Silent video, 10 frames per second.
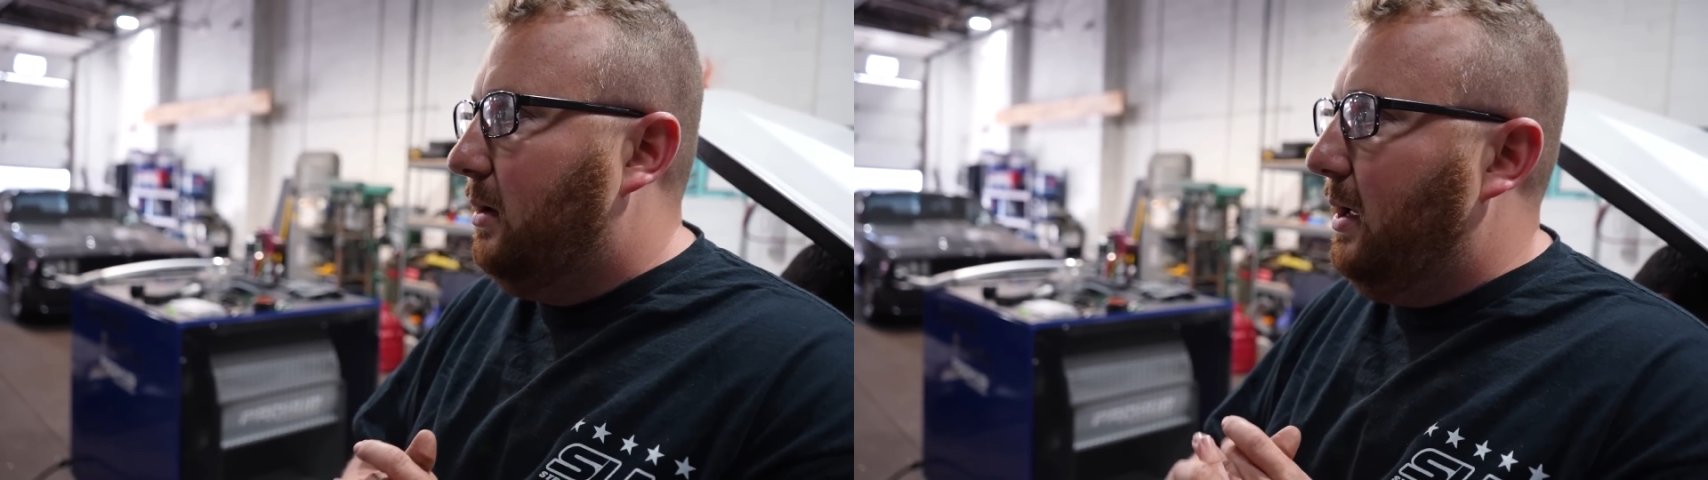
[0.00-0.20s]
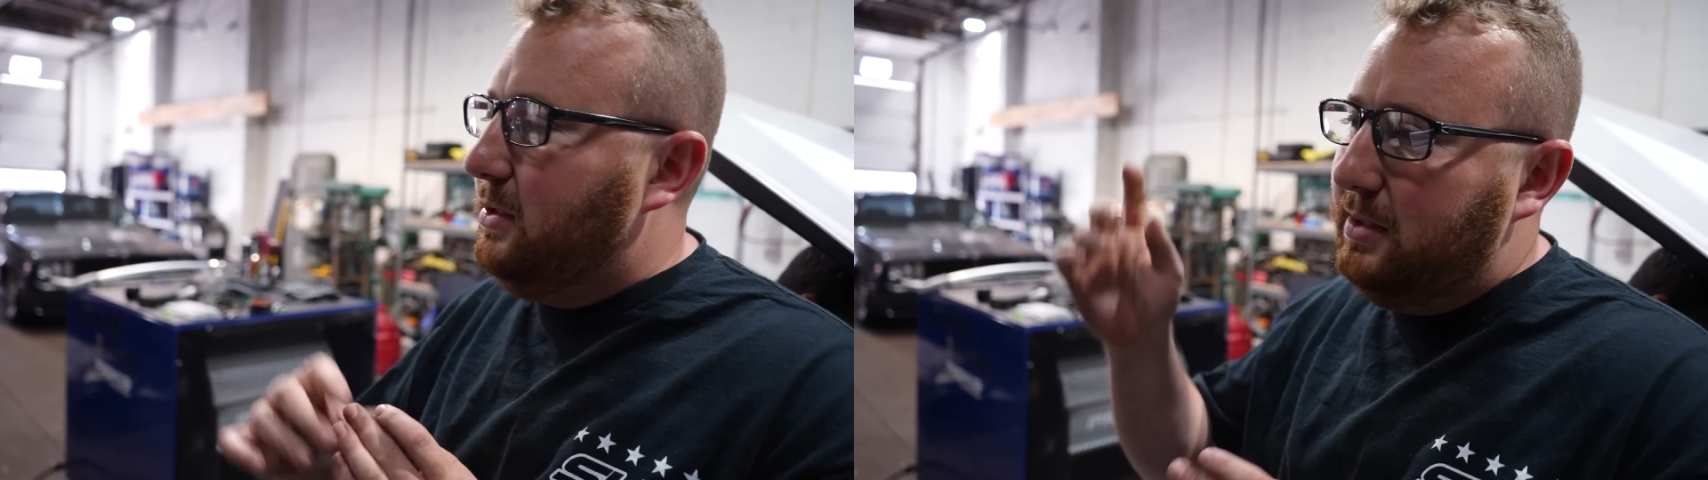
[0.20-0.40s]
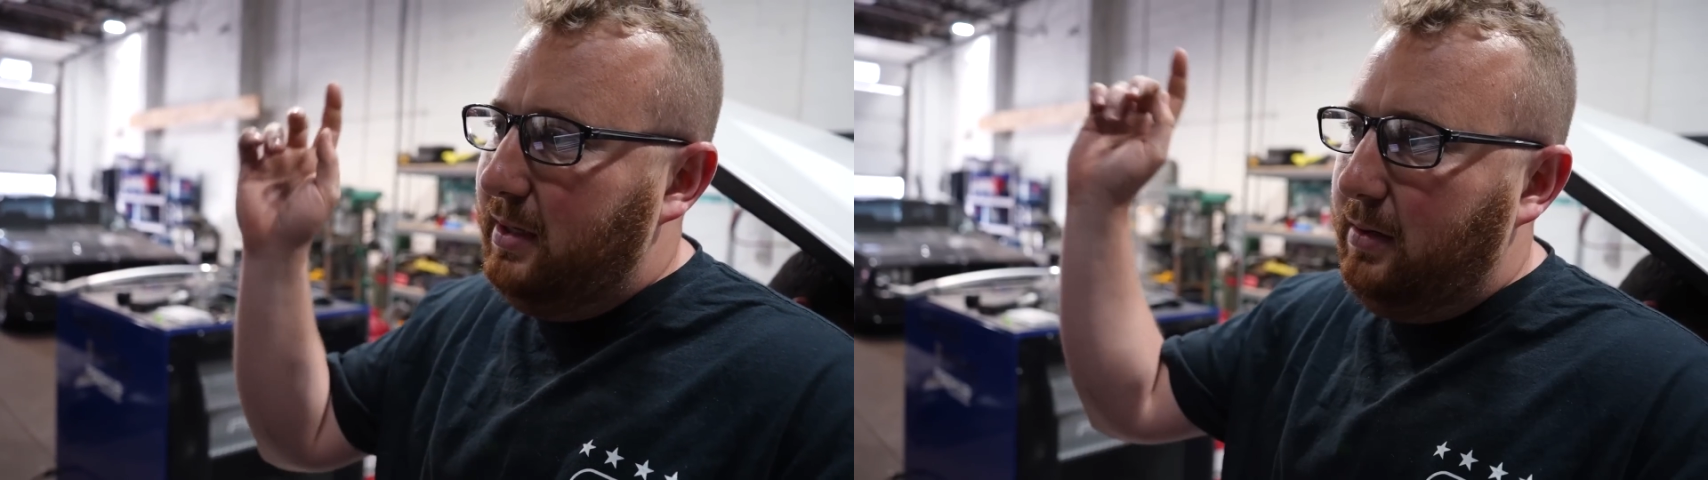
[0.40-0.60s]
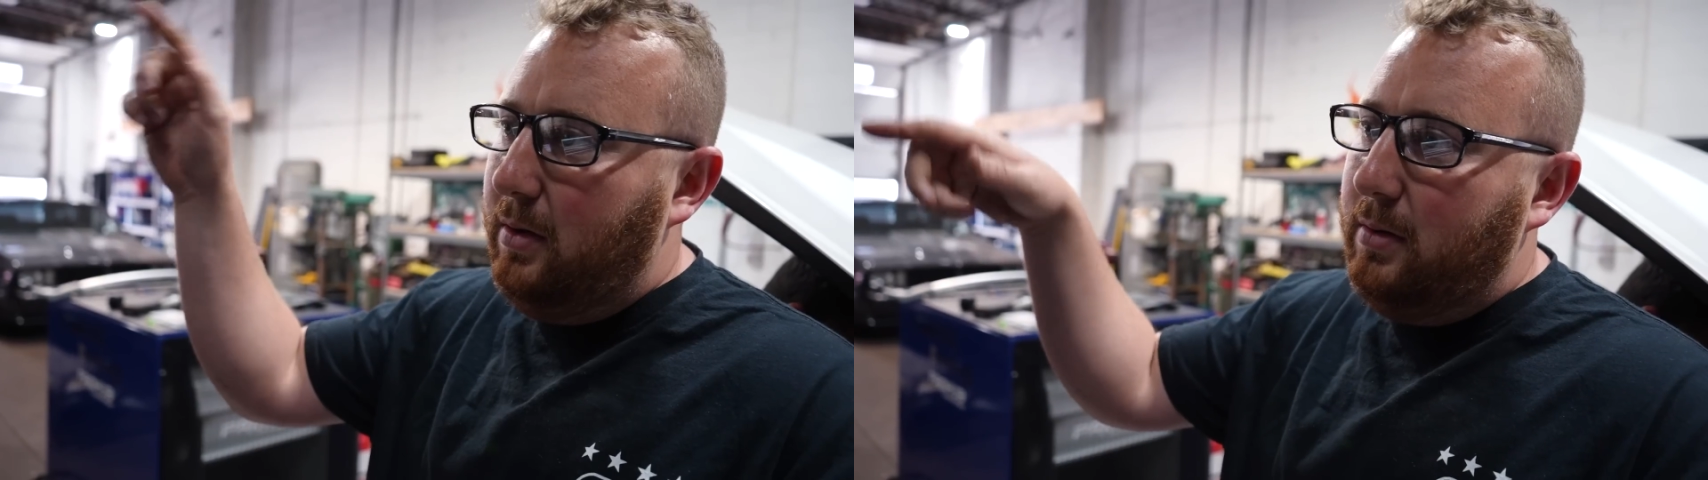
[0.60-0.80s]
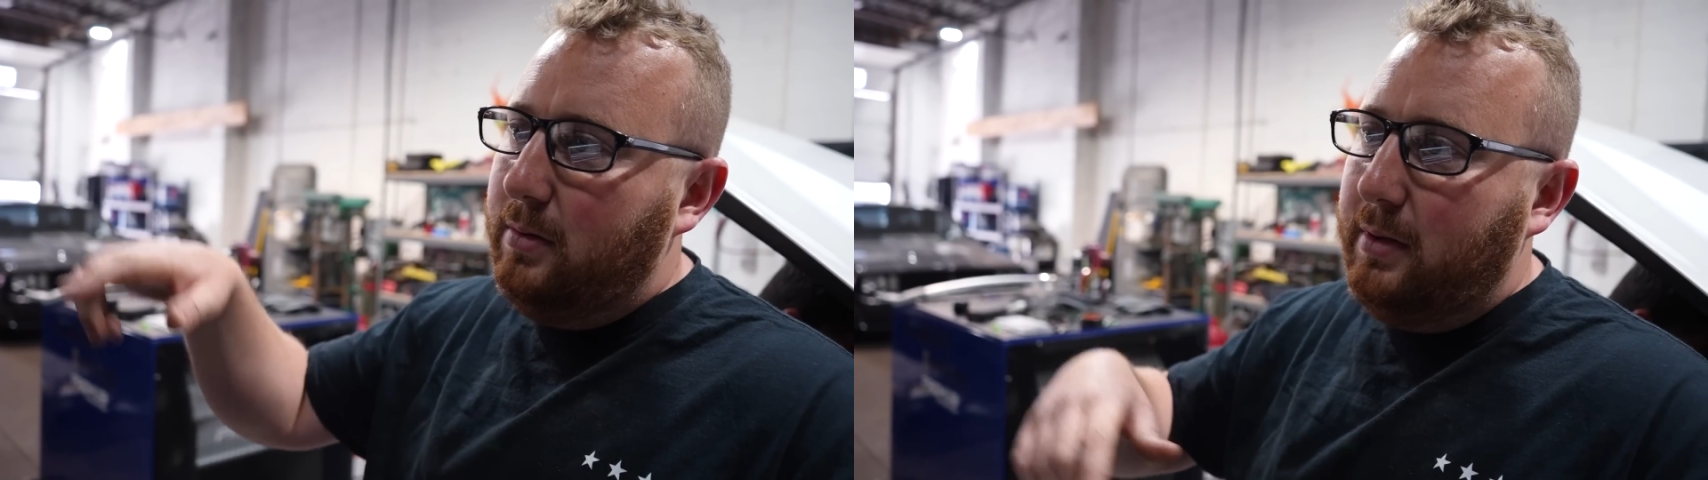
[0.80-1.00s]
I just did a
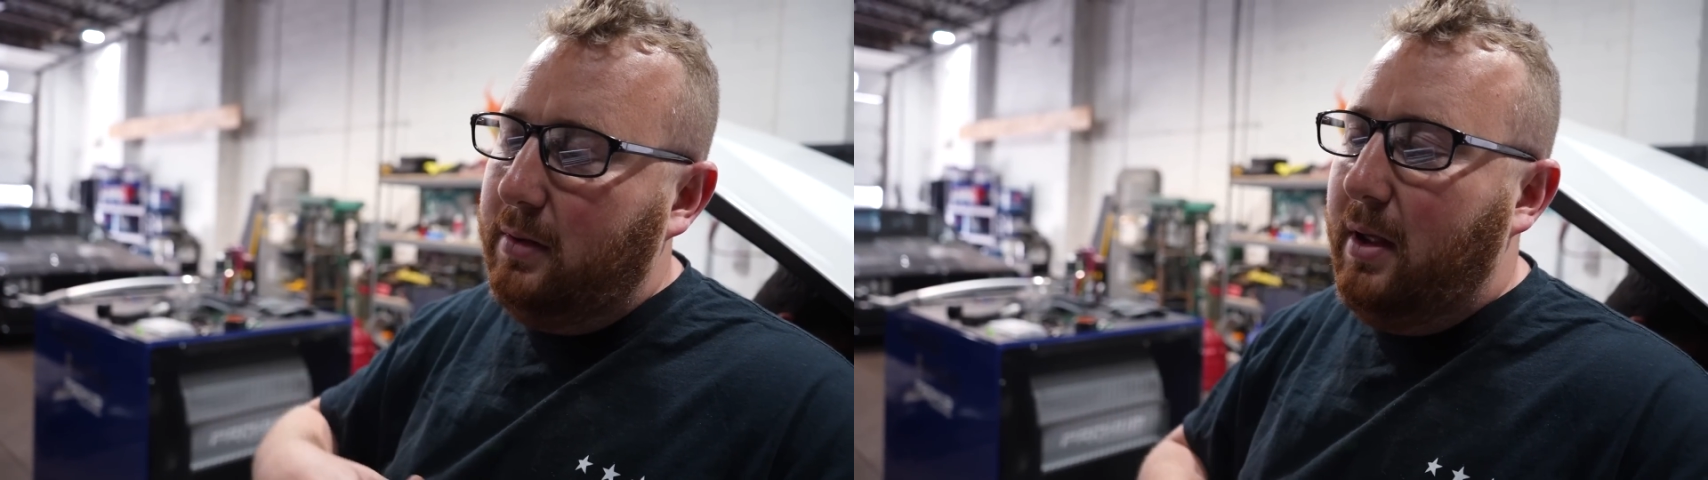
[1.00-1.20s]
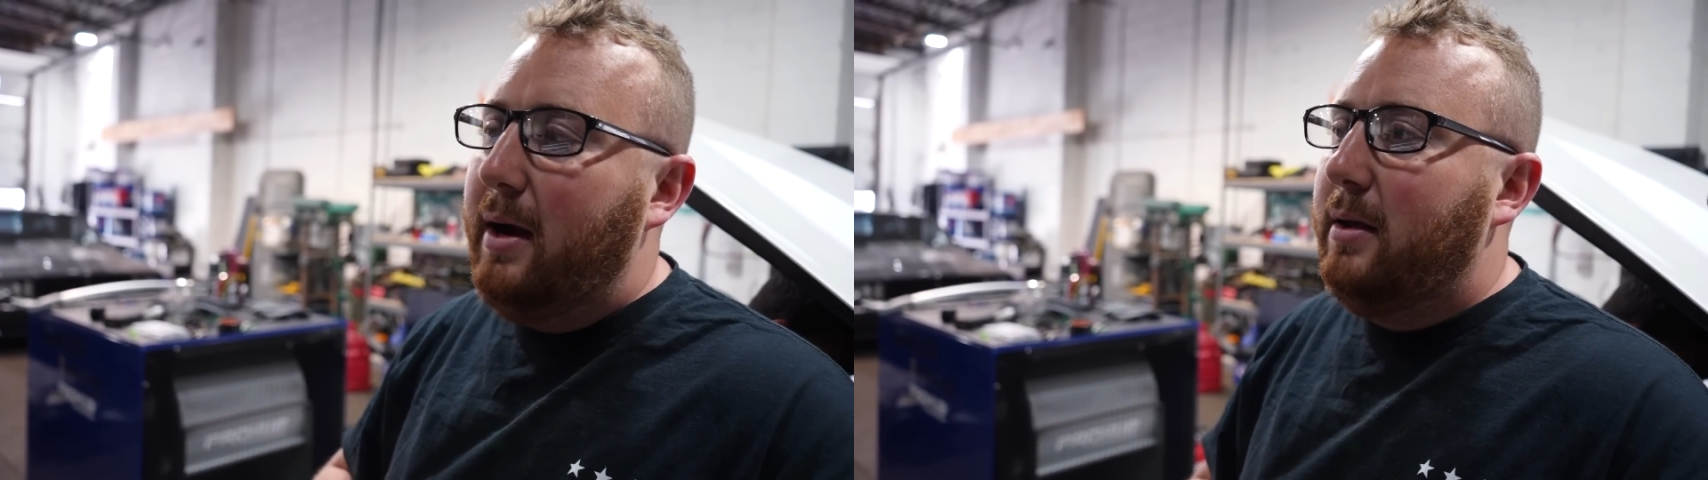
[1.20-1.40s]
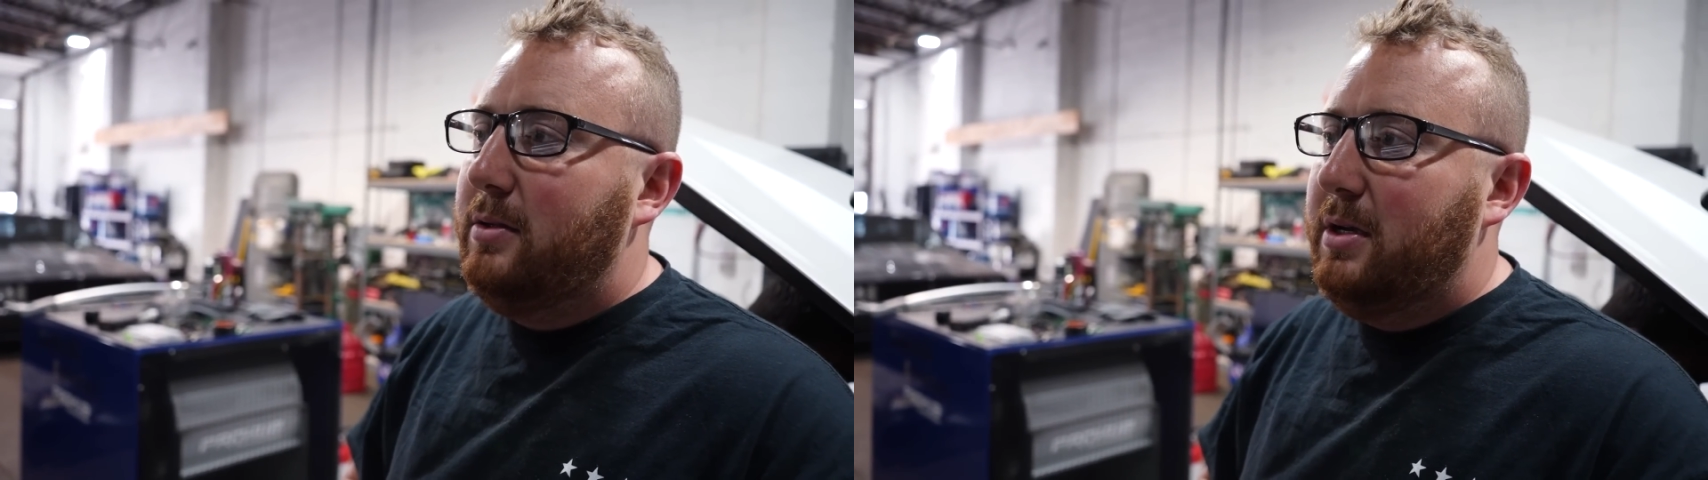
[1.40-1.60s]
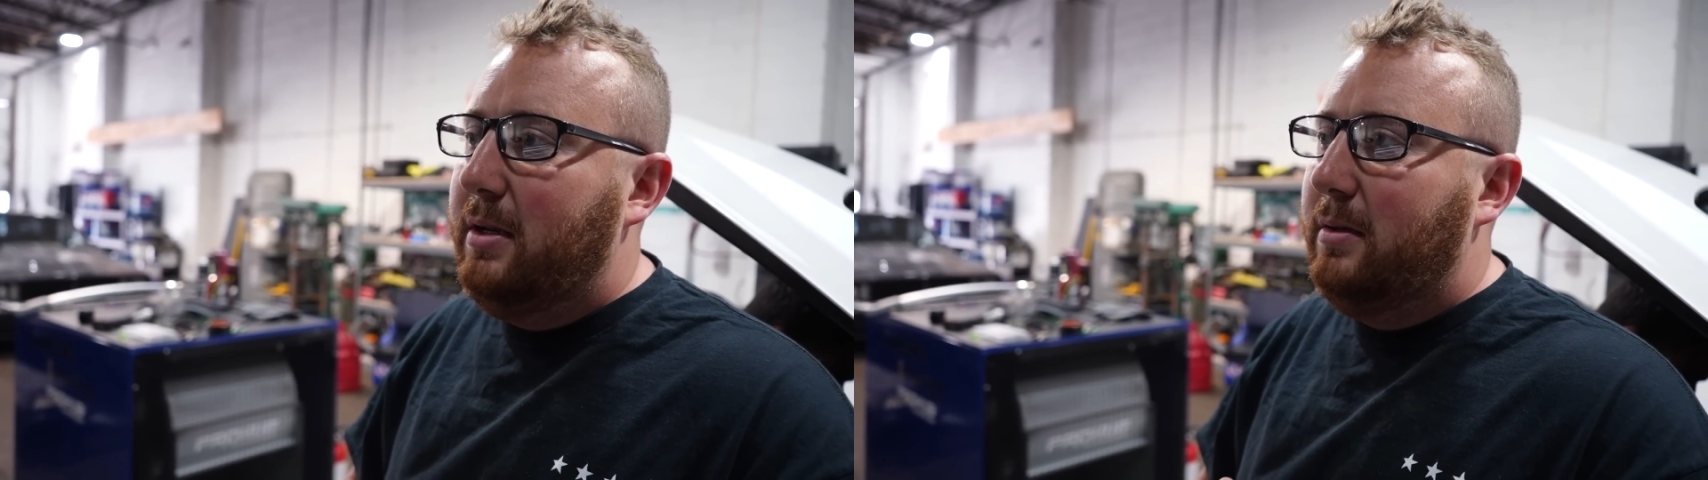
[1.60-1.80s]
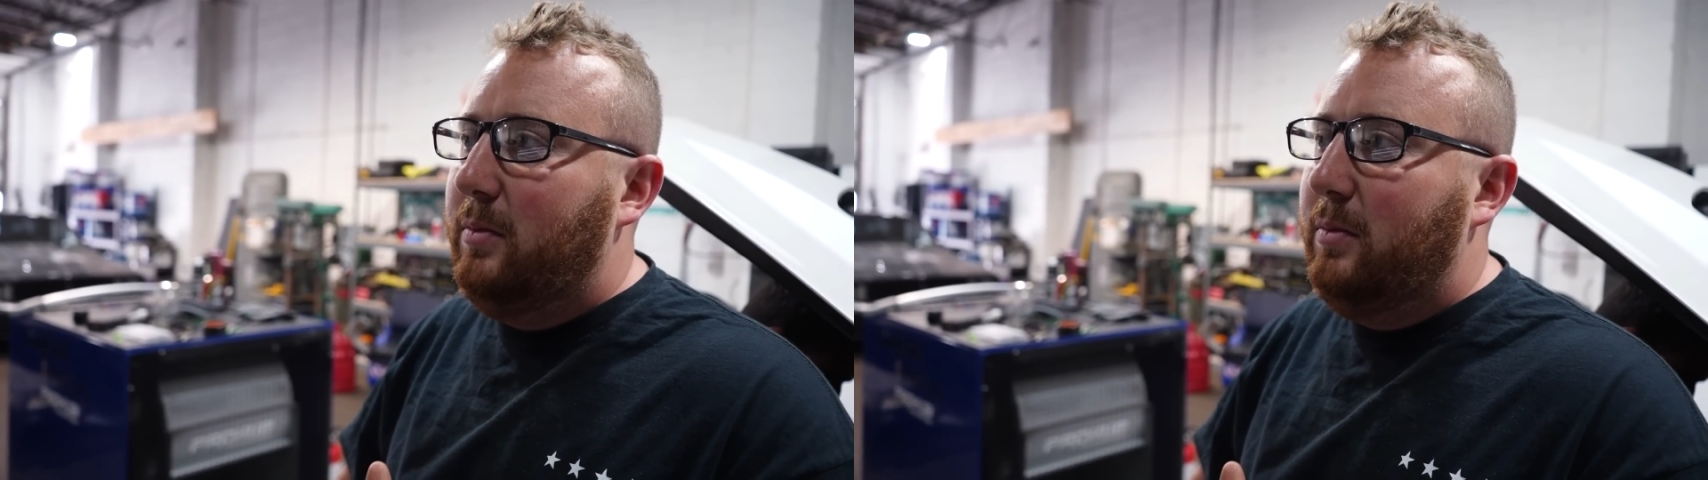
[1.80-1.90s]
car on the dyno jet